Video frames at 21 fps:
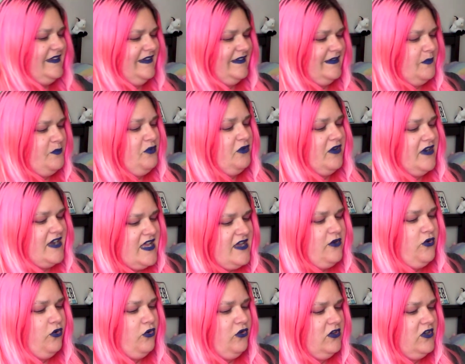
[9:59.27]
is a pretty
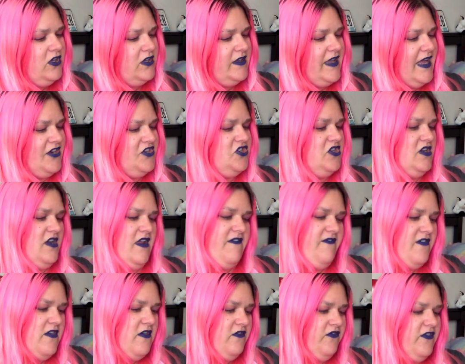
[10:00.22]
cool collection.
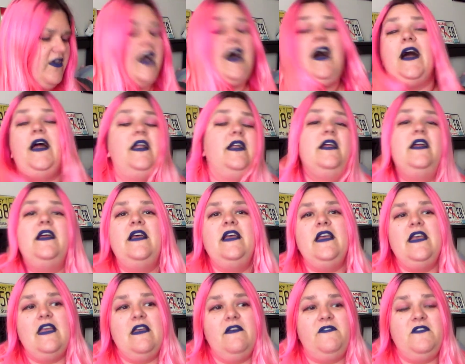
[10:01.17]
If you've
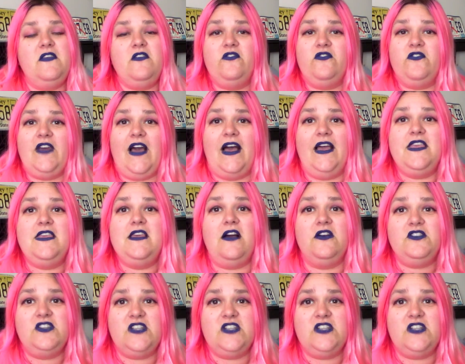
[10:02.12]
got young